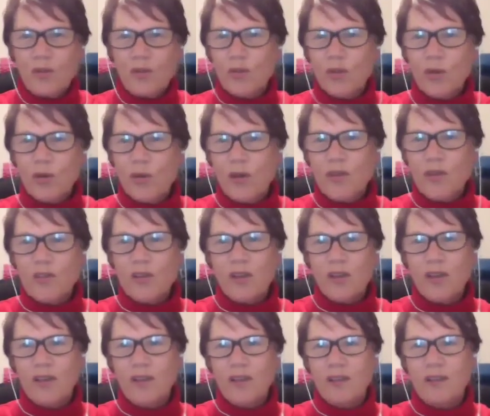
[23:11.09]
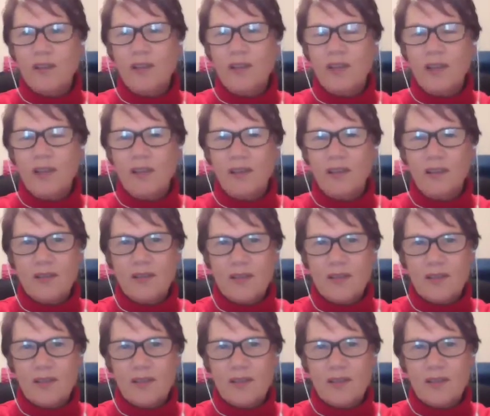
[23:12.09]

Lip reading: good question, and